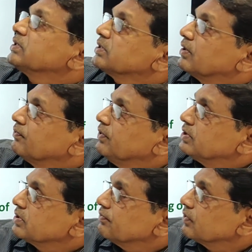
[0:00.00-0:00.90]

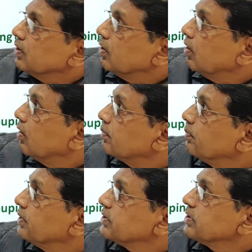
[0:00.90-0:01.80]
surface of the
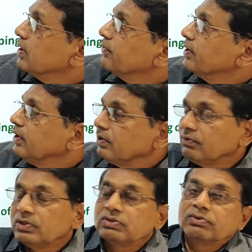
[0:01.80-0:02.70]
RBC of an
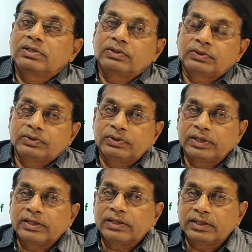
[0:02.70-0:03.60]
individual. You
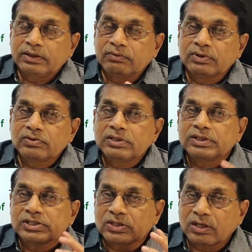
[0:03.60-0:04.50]
take an individual,
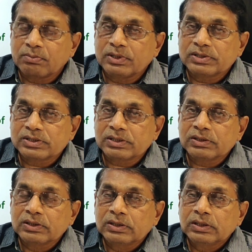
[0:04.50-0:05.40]
his RBC.
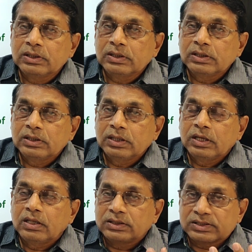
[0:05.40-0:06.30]

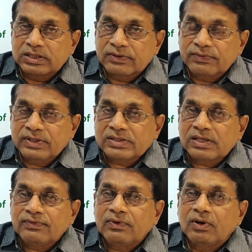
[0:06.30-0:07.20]
On the surface
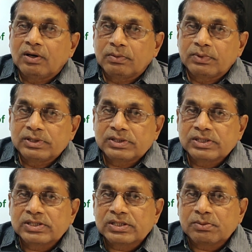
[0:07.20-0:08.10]
of RBC,
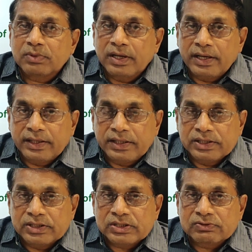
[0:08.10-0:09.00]
some
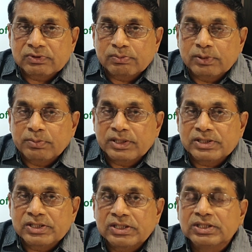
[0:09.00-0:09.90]
antigens will be
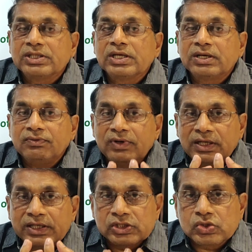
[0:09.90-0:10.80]
present that
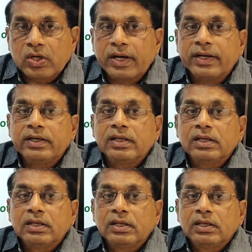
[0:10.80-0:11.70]
will decide
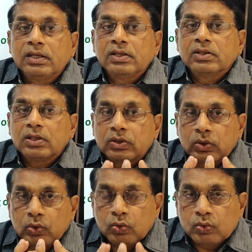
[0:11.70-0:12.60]

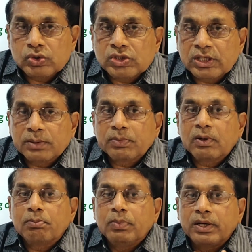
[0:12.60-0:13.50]
to which type
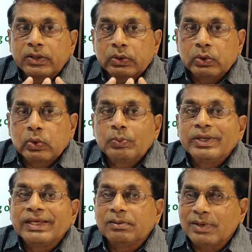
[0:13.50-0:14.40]
of blood group
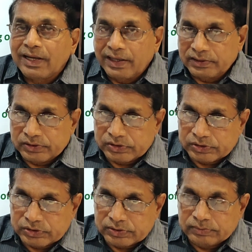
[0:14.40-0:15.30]
he
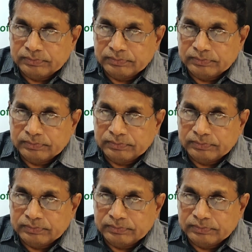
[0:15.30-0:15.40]
belongs.